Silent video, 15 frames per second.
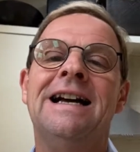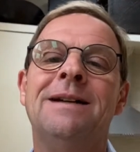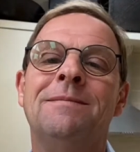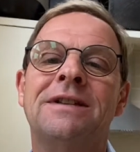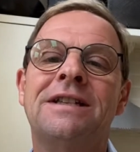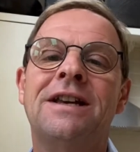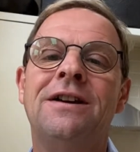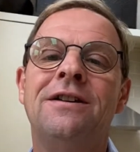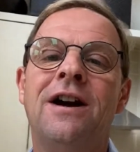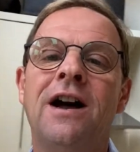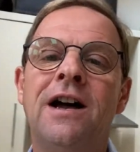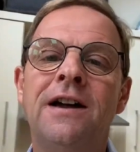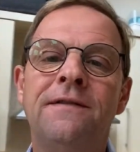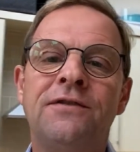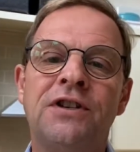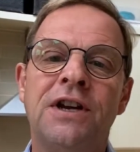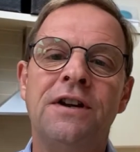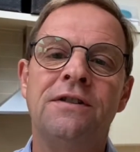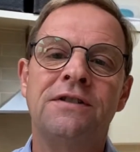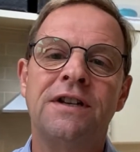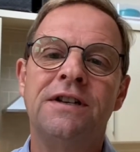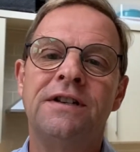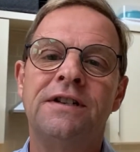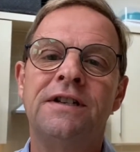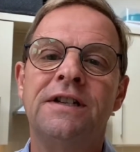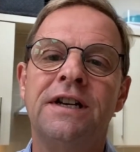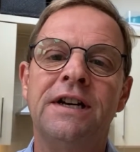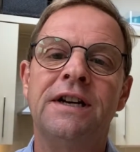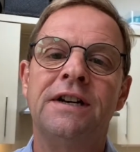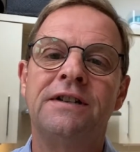So I've chosen
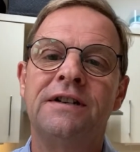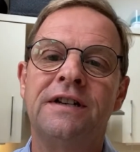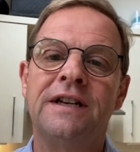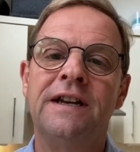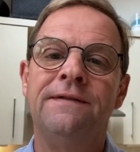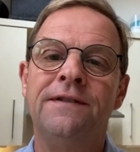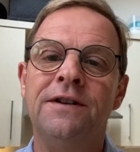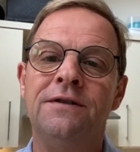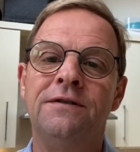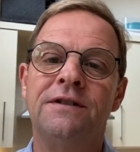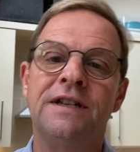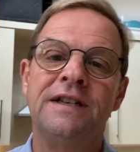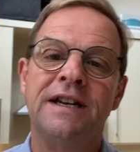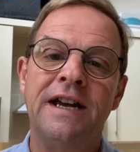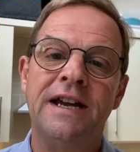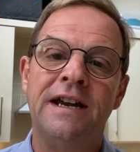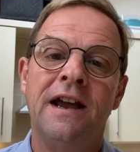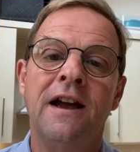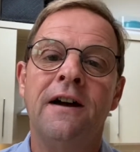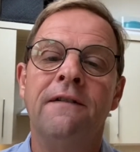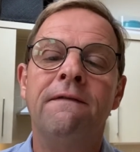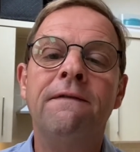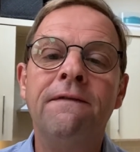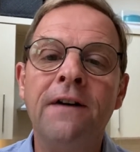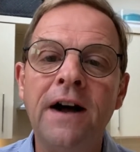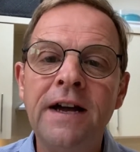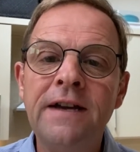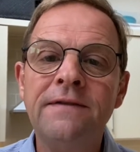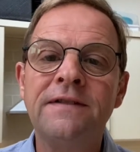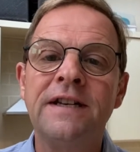to give you today
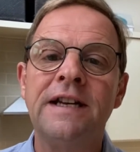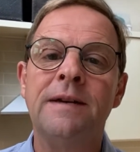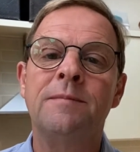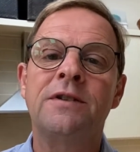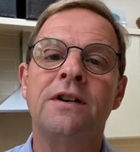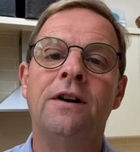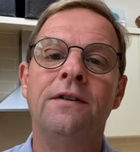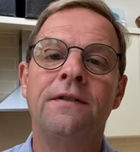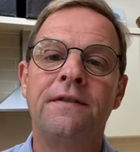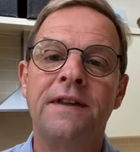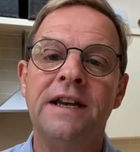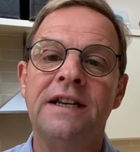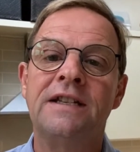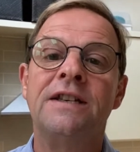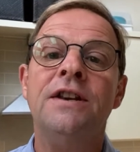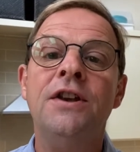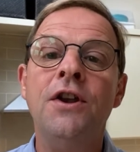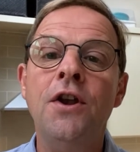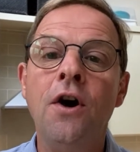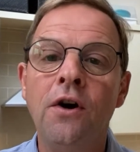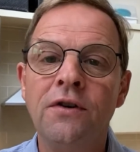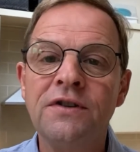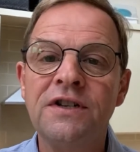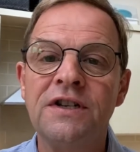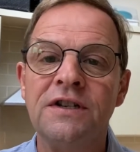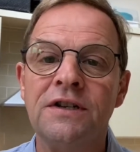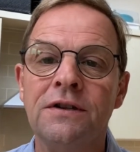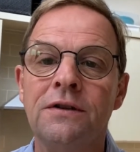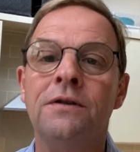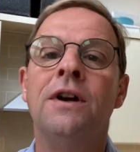5 tips on things not to
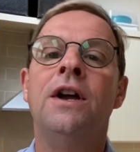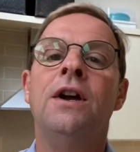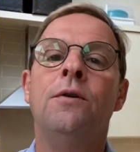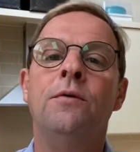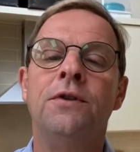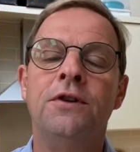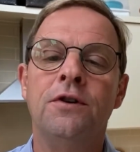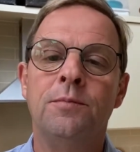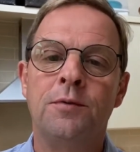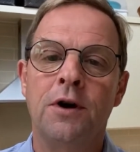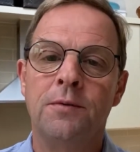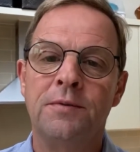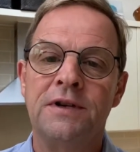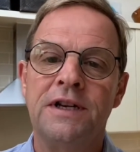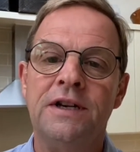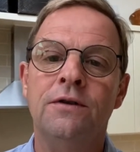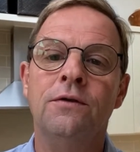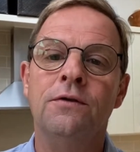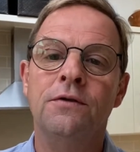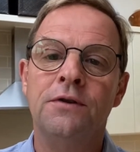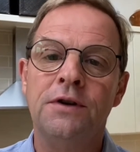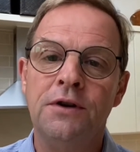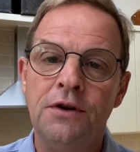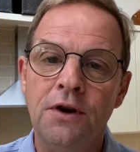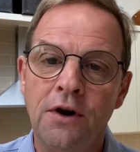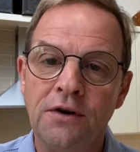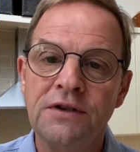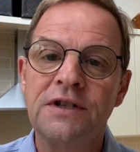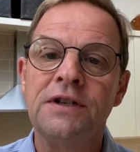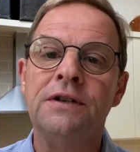do with your property or
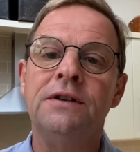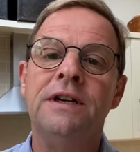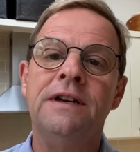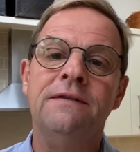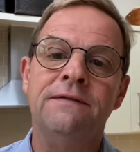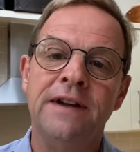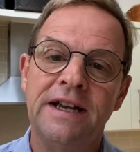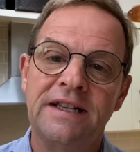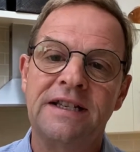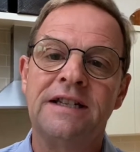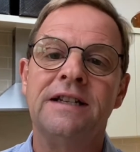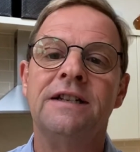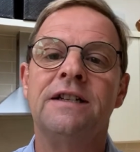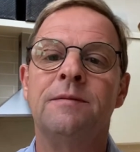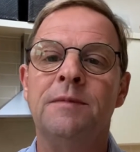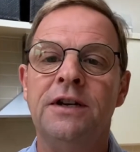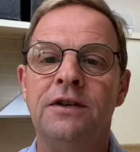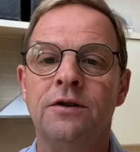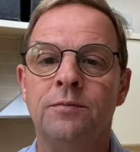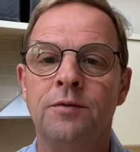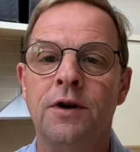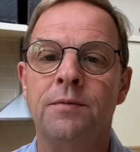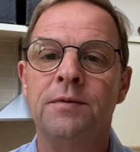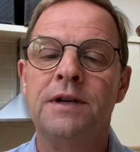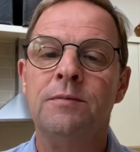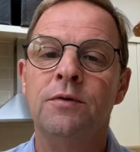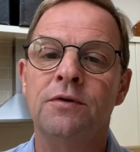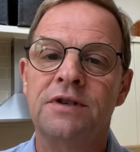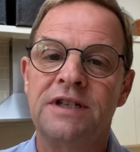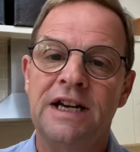not to invest in to make your property
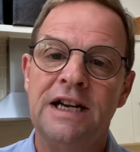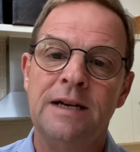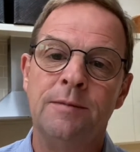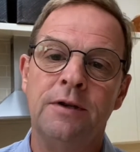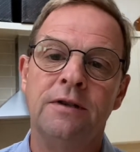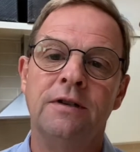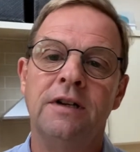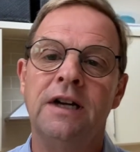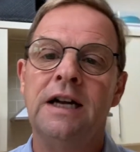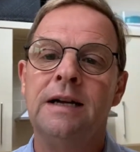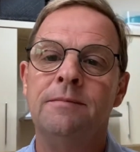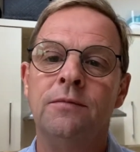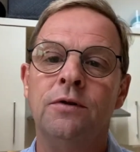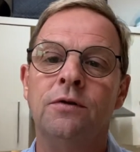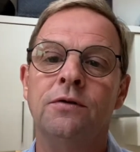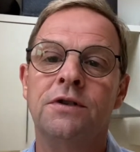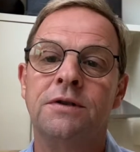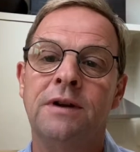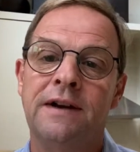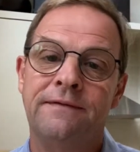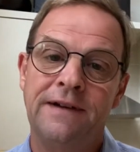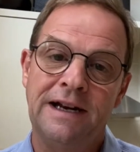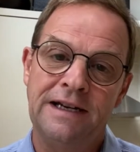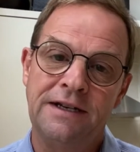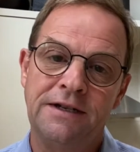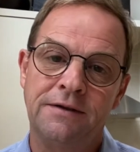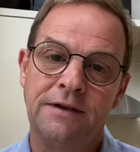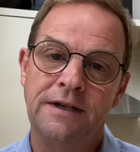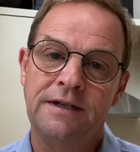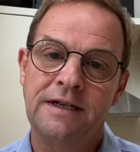more saleable or to add value to
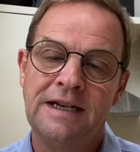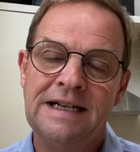it.